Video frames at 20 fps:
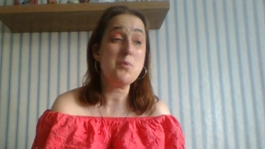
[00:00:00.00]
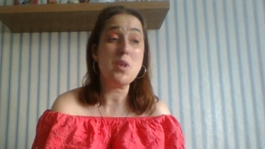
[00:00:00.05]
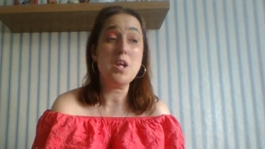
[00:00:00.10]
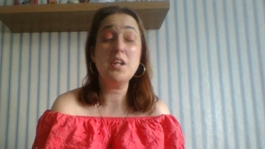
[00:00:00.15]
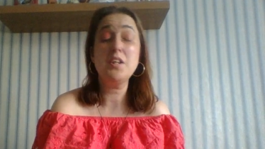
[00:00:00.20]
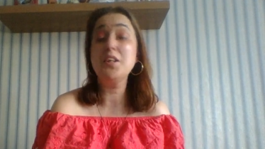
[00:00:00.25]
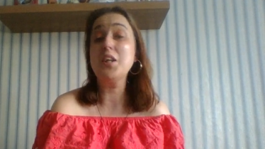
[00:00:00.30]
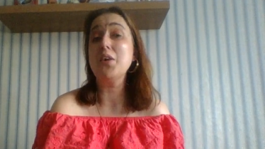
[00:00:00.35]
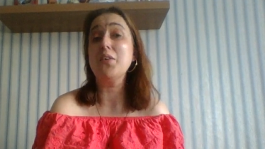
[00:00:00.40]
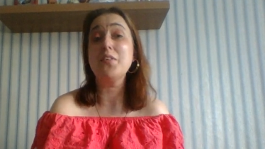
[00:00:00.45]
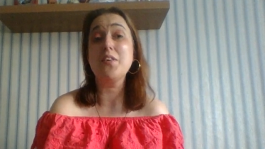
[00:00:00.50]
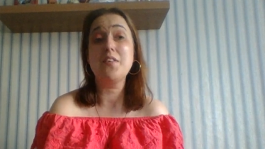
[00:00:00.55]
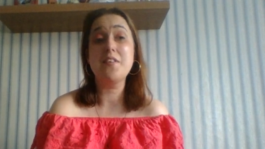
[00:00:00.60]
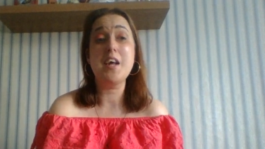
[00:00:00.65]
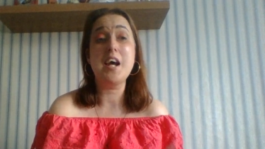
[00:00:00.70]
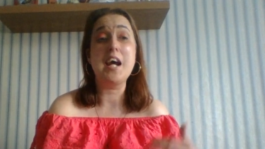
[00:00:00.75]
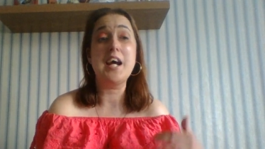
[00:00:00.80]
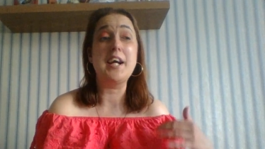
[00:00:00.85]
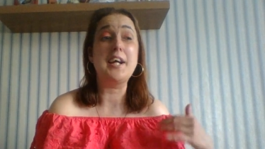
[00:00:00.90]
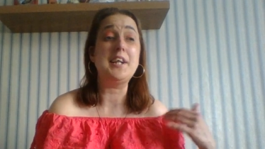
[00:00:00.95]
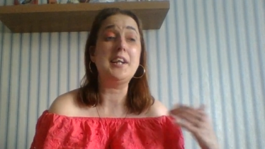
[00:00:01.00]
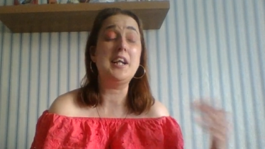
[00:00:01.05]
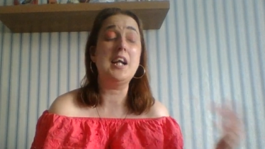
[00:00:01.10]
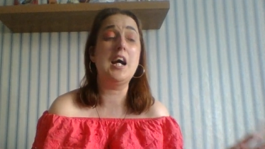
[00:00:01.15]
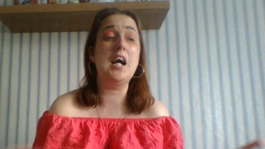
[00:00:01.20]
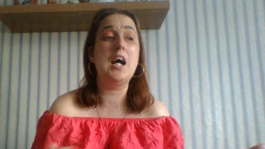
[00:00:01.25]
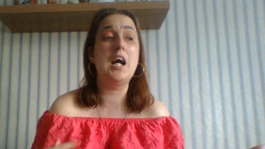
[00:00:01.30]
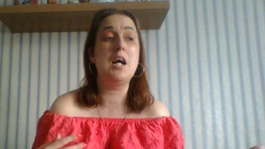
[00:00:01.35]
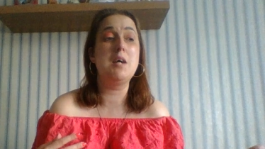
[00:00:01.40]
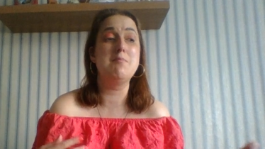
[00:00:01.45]
the other day
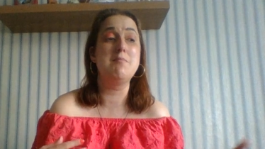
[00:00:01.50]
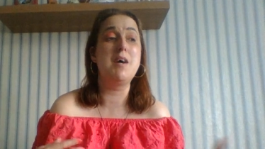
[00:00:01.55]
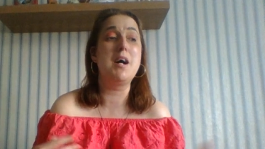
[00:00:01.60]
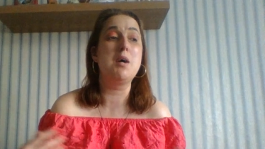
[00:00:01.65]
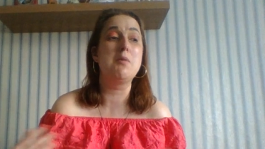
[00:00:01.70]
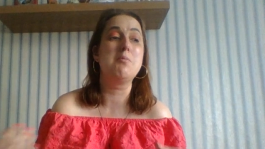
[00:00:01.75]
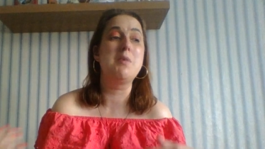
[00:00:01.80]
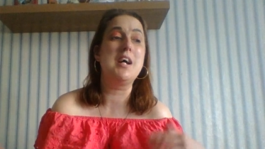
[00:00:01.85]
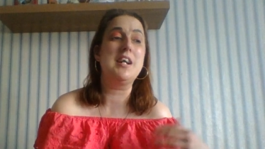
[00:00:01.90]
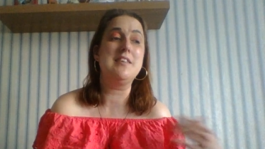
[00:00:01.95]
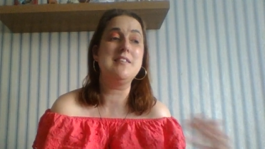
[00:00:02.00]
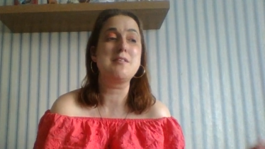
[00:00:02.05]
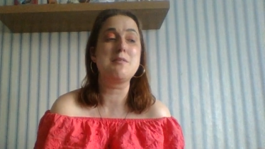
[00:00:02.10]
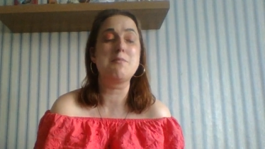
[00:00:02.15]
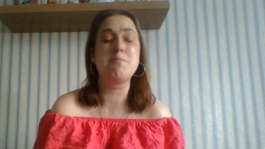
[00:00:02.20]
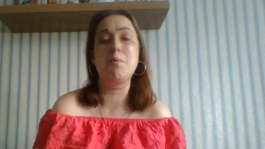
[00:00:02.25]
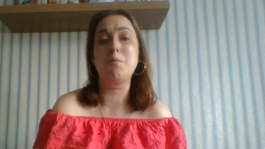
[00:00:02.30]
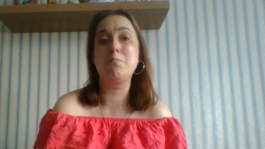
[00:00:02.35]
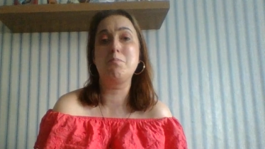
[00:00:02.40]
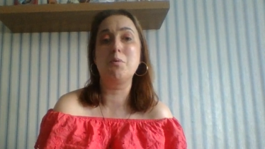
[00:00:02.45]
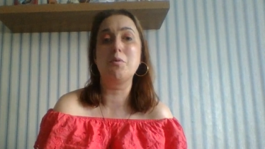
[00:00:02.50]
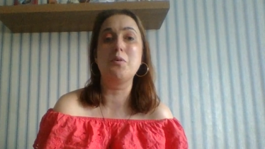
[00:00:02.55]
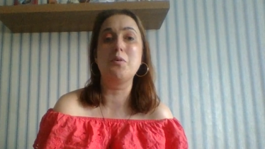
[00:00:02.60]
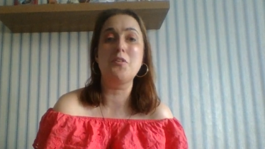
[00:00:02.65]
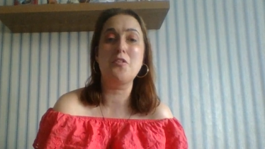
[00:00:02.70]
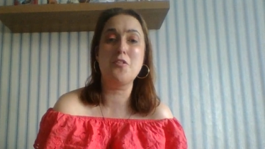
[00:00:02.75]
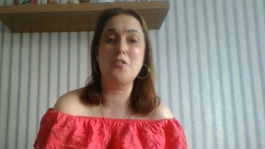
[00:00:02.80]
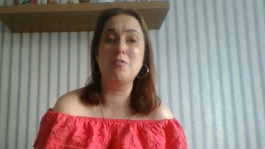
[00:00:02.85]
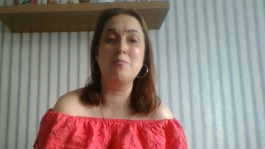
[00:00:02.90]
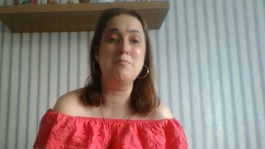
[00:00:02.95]
um, I went up and brought
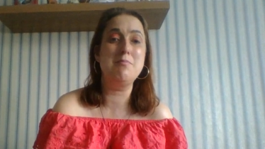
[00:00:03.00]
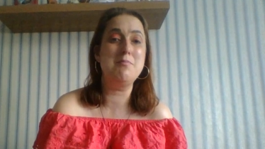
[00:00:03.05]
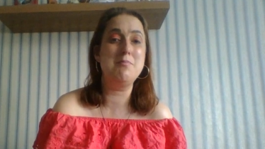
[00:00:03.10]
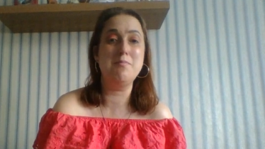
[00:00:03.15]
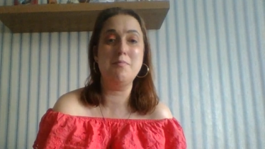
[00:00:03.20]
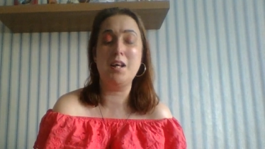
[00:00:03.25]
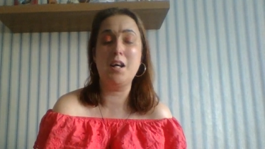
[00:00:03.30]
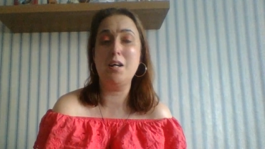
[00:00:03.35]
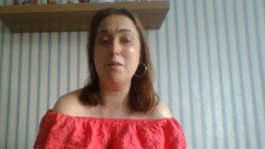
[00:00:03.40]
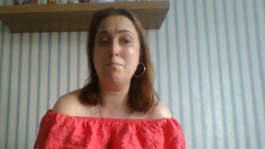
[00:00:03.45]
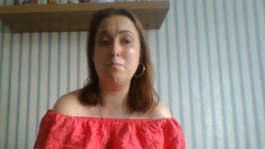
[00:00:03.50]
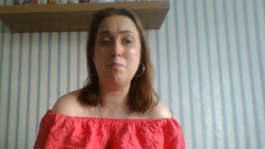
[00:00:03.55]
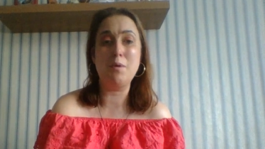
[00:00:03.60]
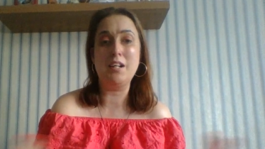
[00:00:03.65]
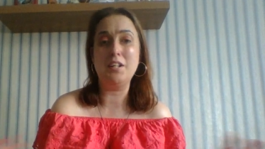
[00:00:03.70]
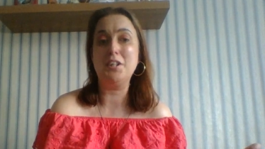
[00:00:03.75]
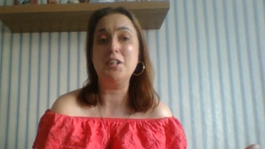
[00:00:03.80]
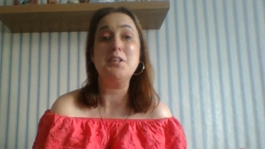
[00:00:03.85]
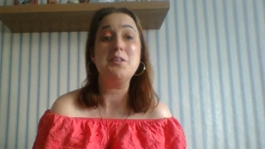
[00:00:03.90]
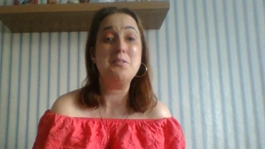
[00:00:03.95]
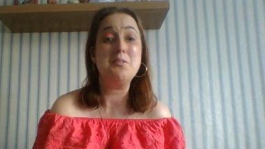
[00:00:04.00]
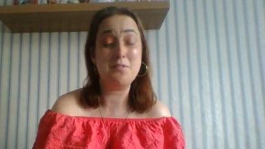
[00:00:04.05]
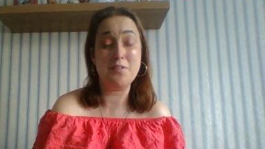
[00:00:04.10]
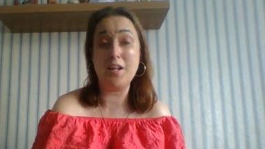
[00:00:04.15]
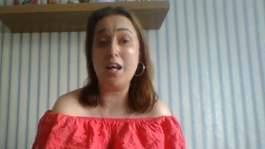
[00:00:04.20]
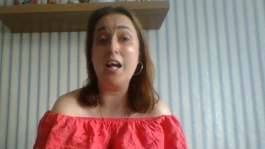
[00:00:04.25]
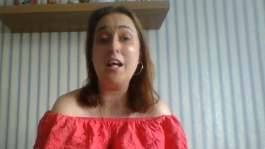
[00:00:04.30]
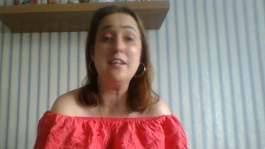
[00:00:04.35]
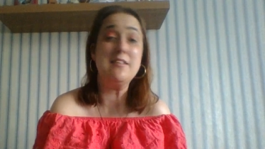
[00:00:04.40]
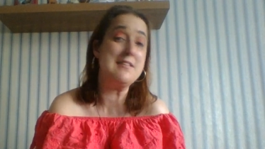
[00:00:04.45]
some uh, brand new
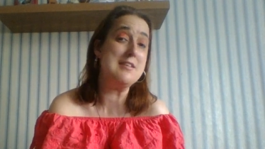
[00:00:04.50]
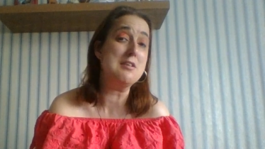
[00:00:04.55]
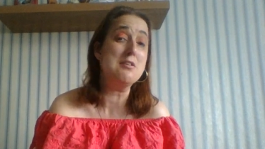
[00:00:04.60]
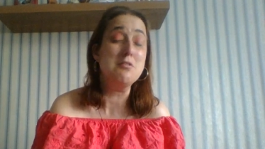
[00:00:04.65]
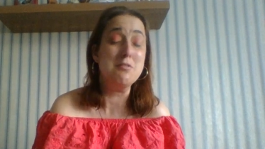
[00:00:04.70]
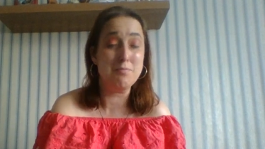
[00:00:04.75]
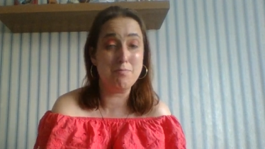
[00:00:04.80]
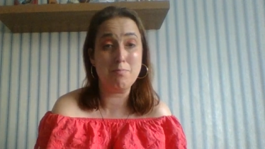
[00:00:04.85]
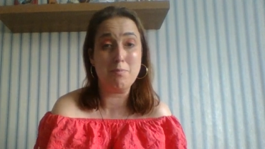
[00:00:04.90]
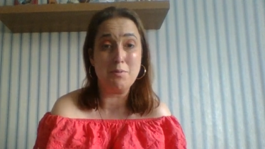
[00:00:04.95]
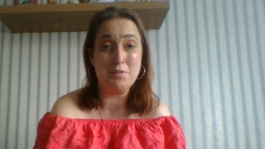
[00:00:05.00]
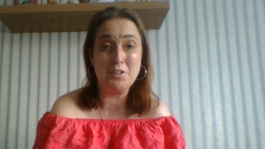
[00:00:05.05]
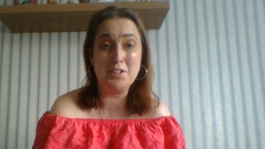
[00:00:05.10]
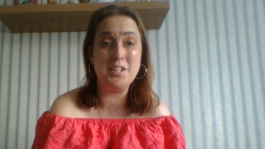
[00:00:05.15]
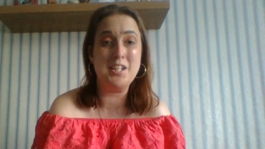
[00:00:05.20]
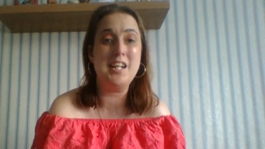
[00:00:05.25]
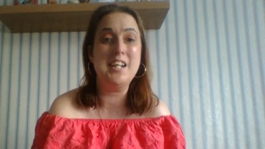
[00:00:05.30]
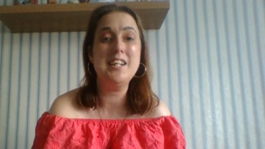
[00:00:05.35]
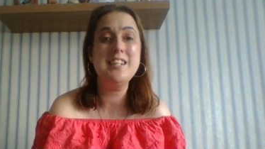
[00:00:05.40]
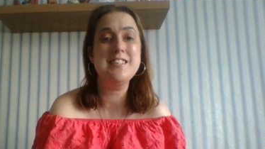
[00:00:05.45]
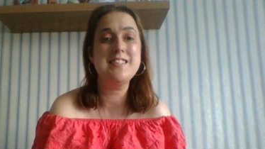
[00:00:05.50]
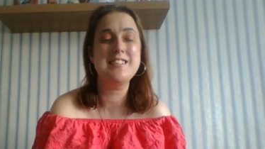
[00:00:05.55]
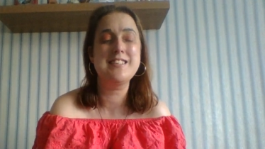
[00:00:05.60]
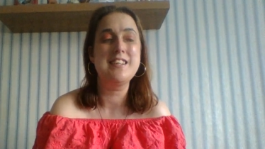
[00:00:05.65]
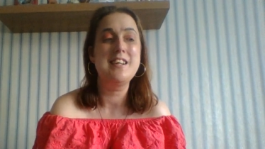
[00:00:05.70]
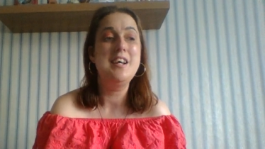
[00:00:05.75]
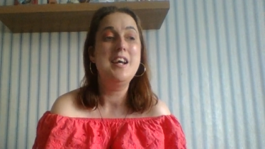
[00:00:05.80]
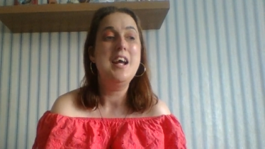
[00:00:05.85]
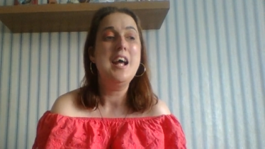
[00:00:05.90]
uh, toothbrushes,